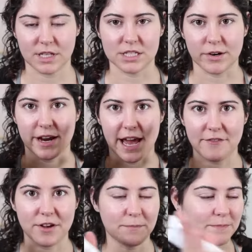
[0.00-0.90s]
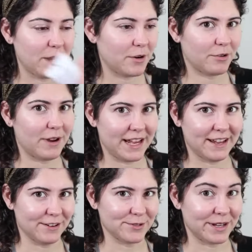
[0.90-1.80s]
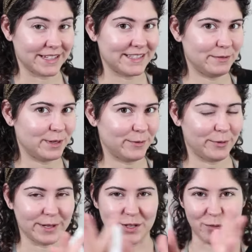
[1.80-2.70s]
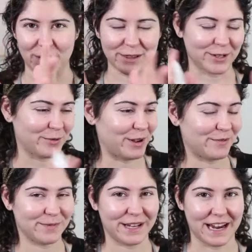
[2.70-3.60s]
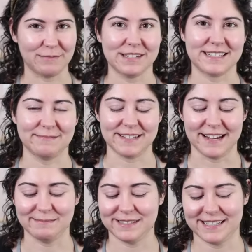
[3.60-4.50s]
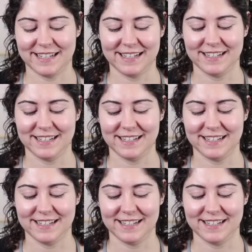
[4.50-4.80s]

Sorry, I have a mirror right here so I can see what I'm doing, so I might look away from the camera sometimes.